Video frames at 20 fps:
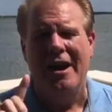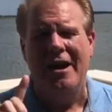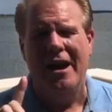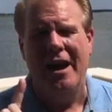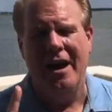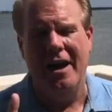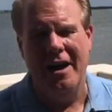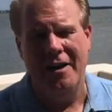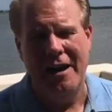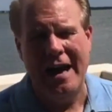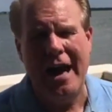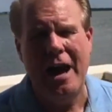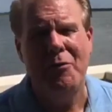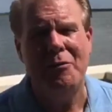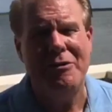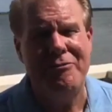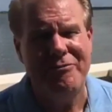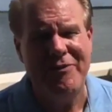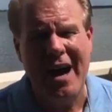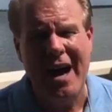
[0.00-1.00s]
uh, how
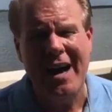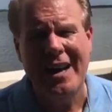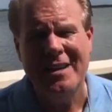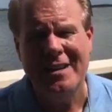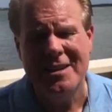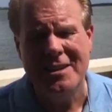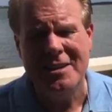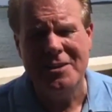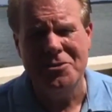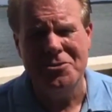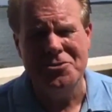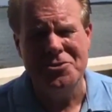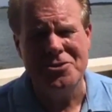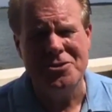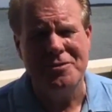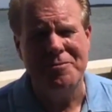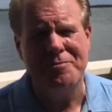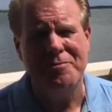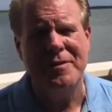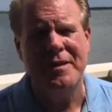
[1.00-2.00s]
we find
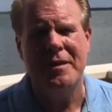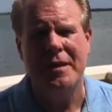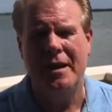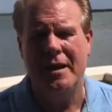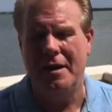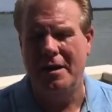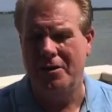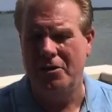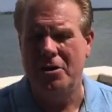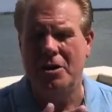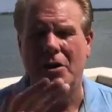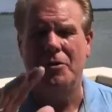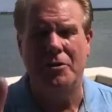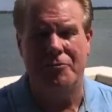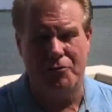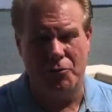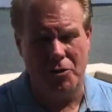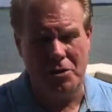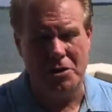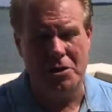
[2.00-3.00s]
deals. Uh, you know, the
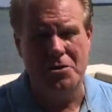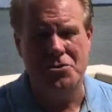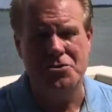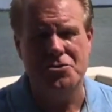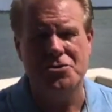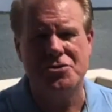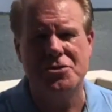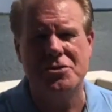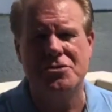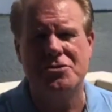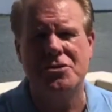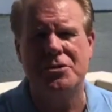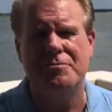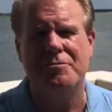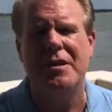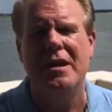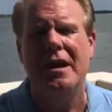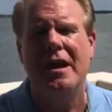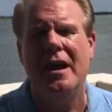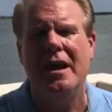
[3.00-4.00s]
foreclosure
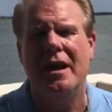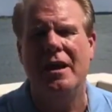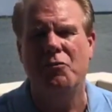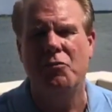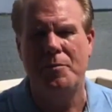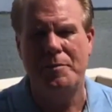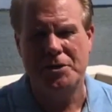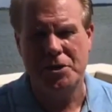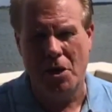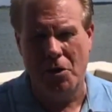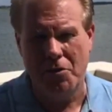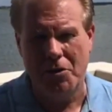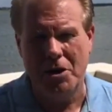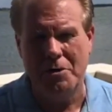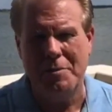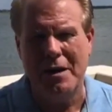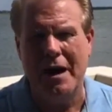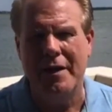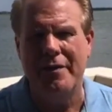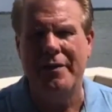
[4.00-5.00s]
system, uh, we'll be talking
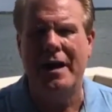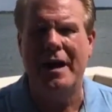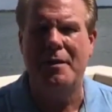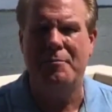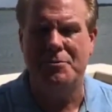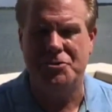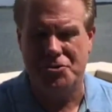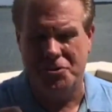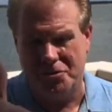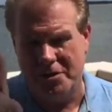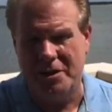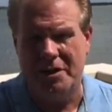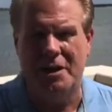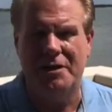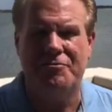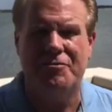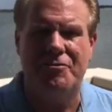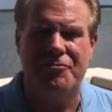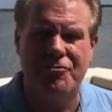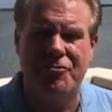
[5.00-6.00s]
about that, but you're going to get
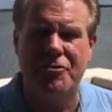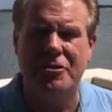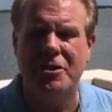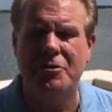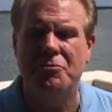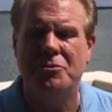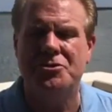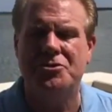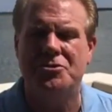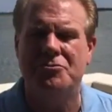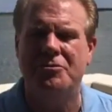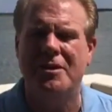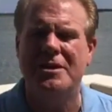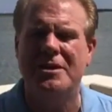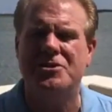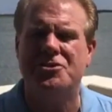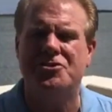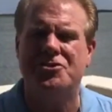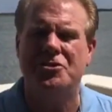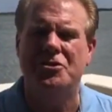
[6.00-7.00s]
it for free once you
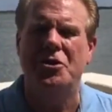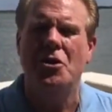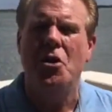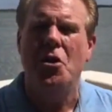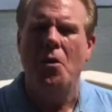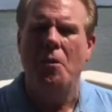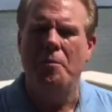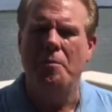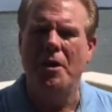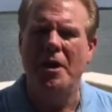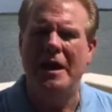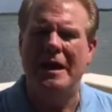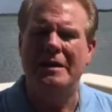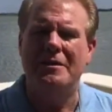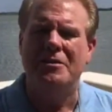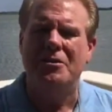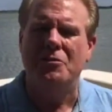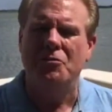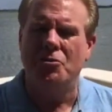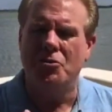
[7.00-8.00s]
register.
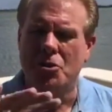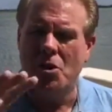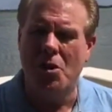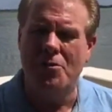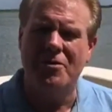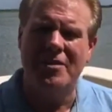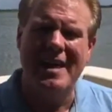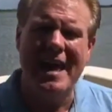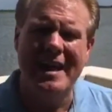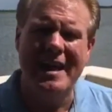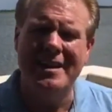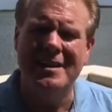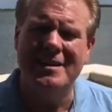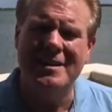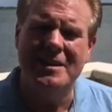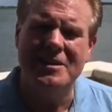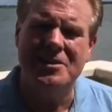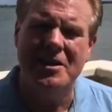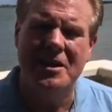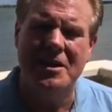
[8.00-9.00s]
But we'll go over that in
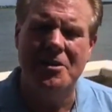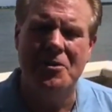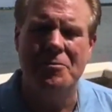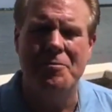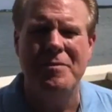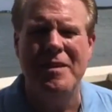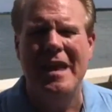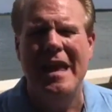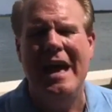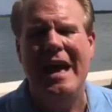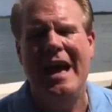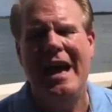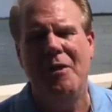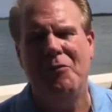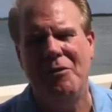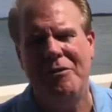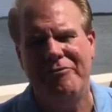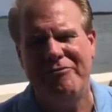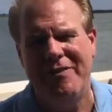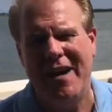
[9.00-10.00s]
detail, how
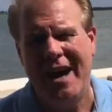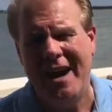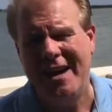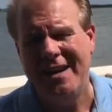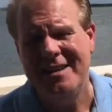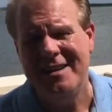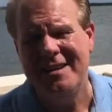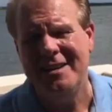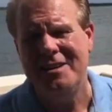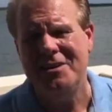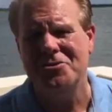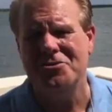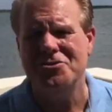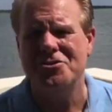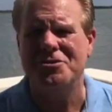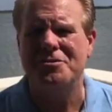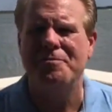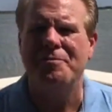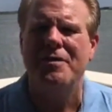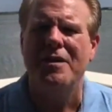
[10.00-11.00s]
we find
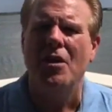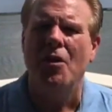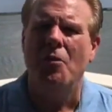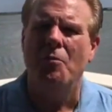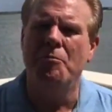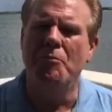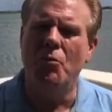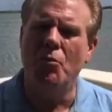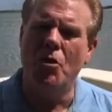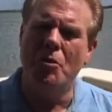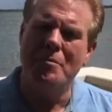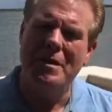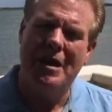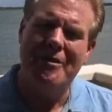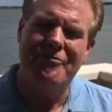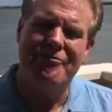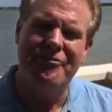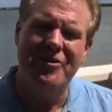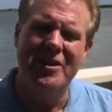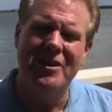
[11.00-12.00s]
deals, more
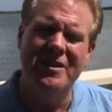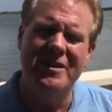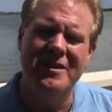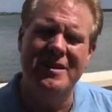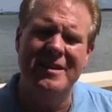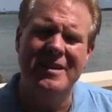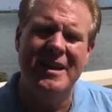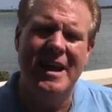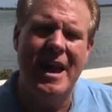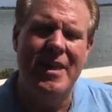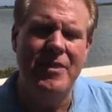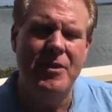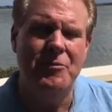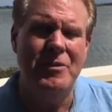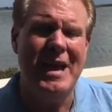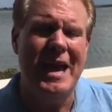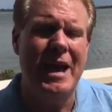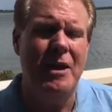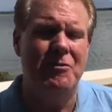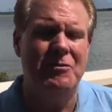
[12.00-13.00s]
about funding, and then
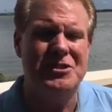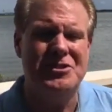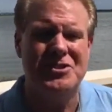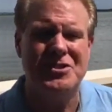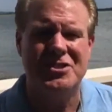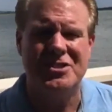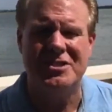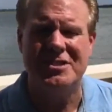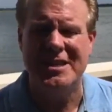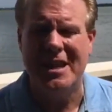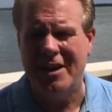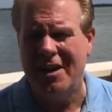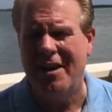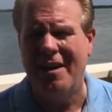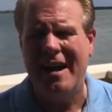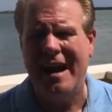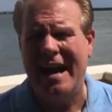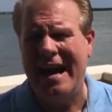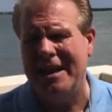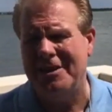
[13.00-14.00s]
we how we sell
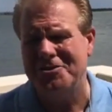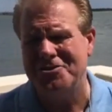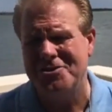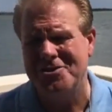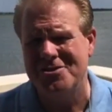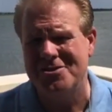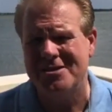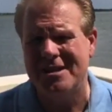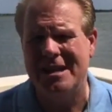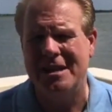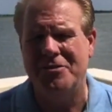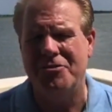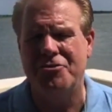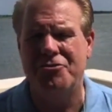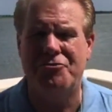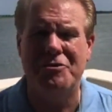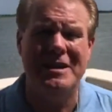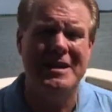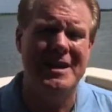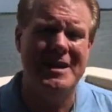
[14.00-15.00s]
our houses in
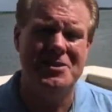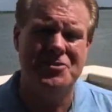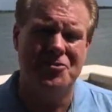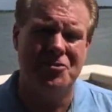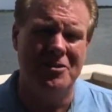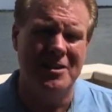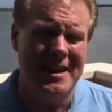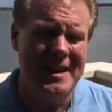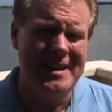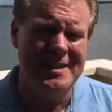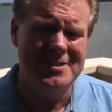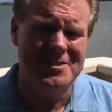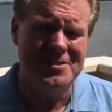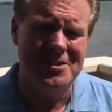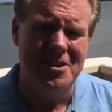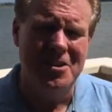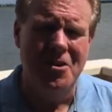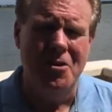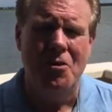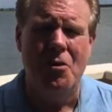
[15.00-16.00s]
three days or
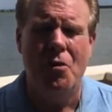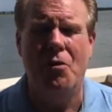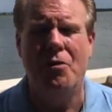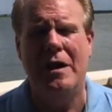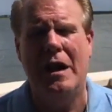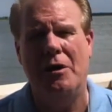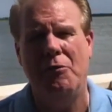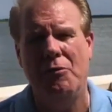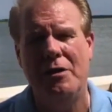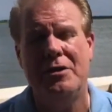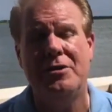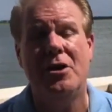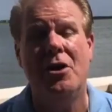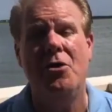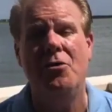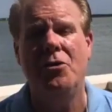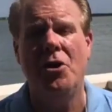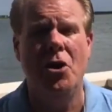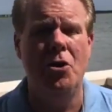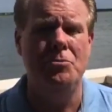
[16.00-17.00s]
less on our
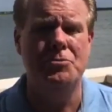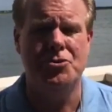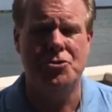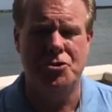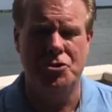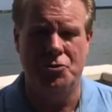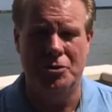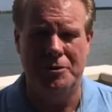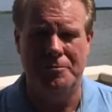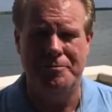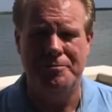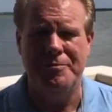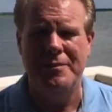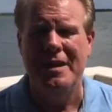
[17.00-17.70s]
rent-to-own homes tour.